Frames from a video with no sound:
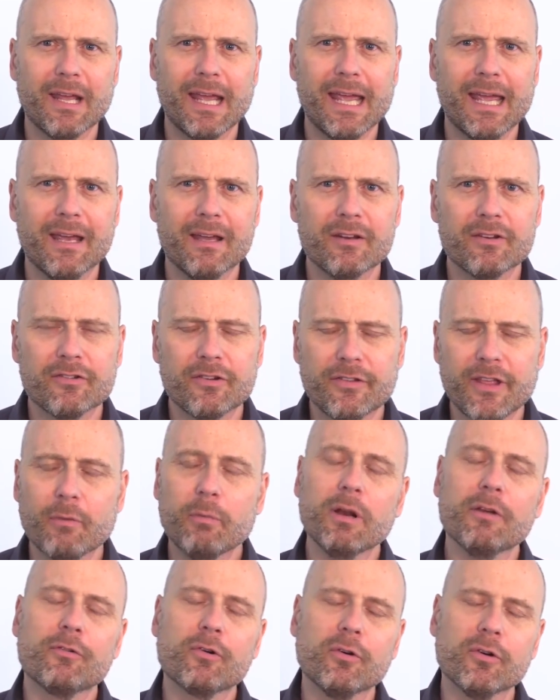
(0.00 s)
And there
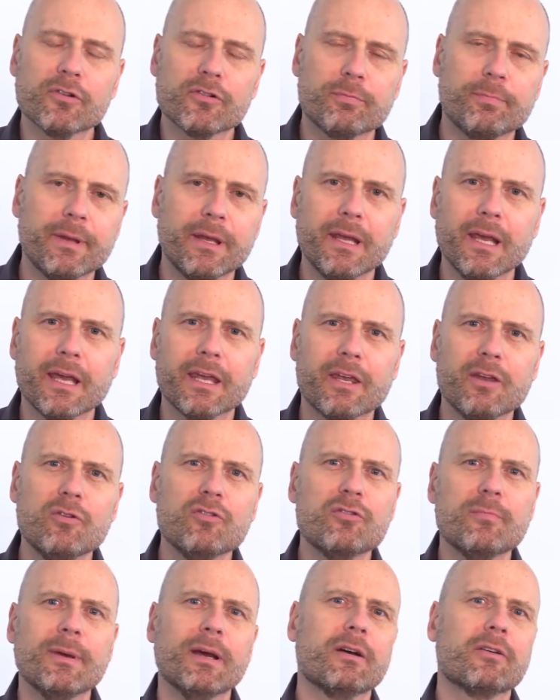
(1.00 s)
will, of course, be a
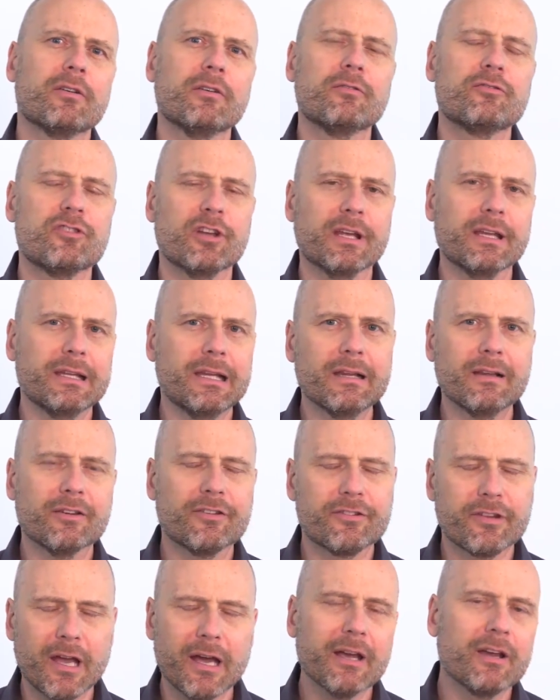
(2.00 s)
huge amount of chicken little
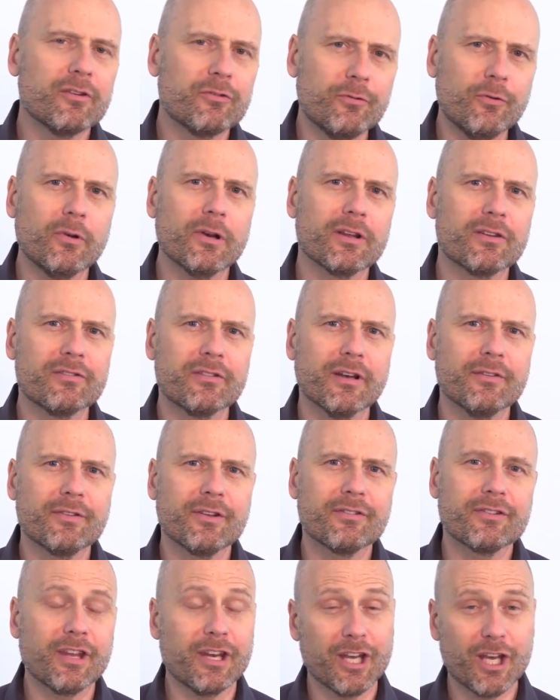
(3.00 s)
sky is falling stuff
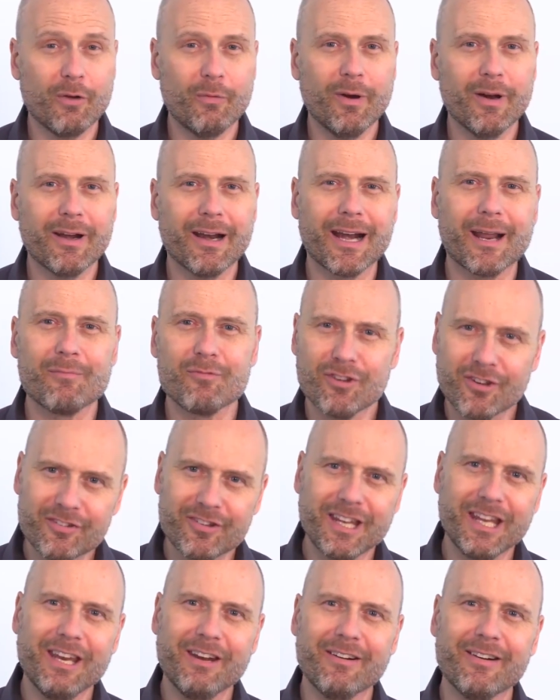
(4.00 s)
that's going to go on. And I'm
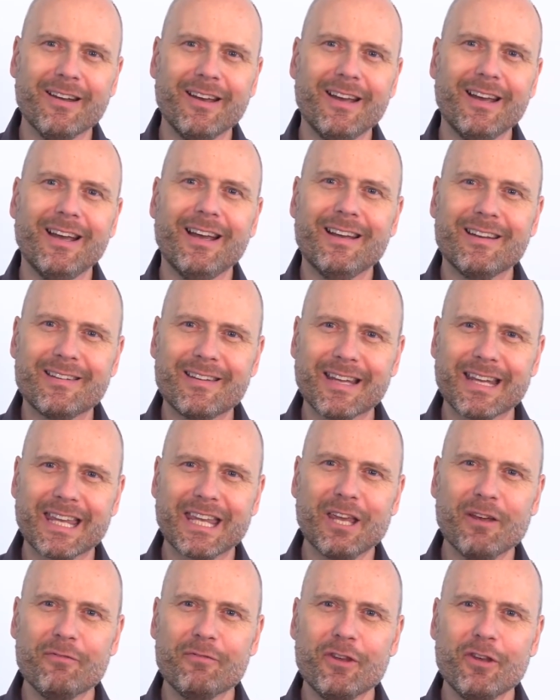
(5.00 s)
just here to
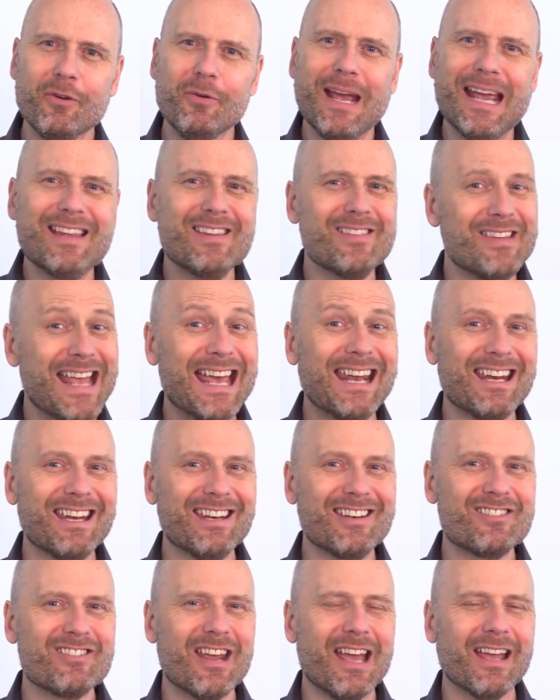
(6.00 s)
give you a
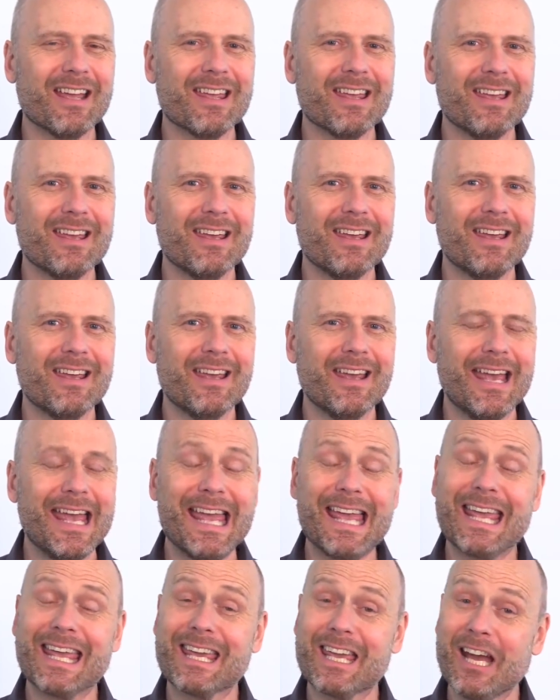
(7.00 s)
sanity check,
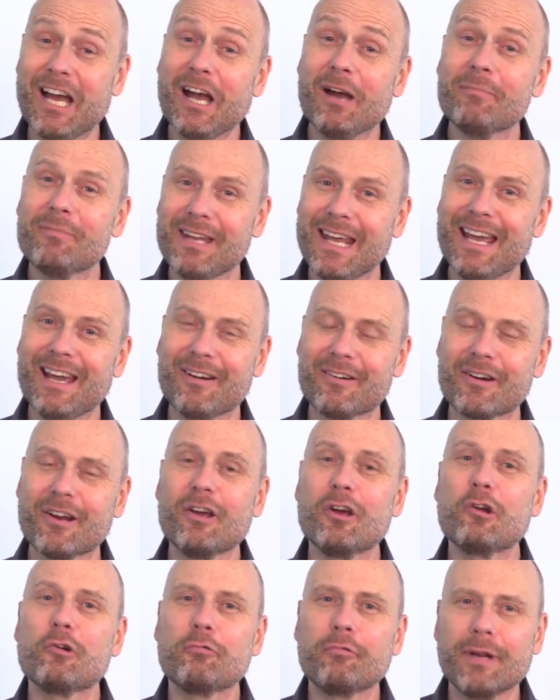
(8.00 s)
a calm down
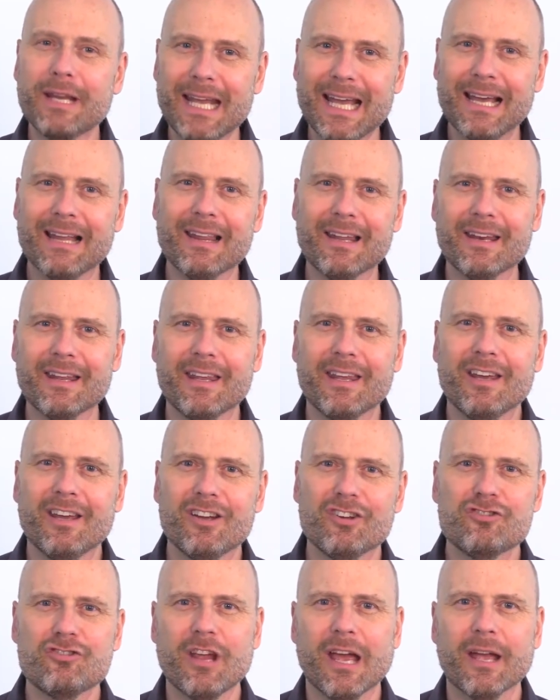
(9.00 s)
reality
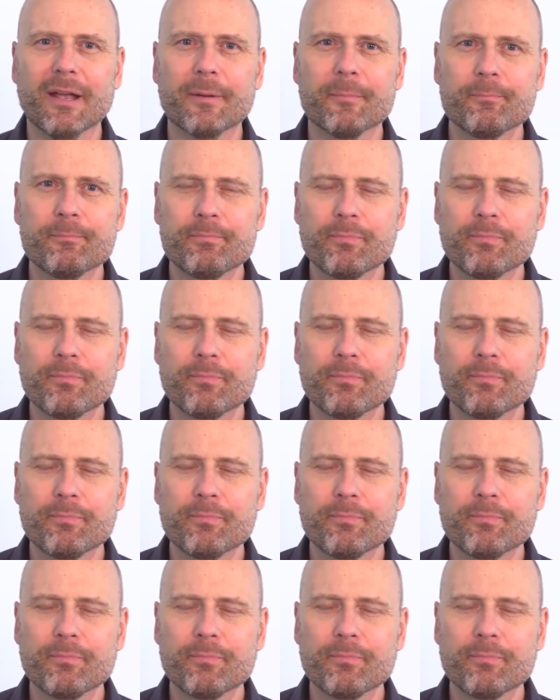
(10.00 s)
check.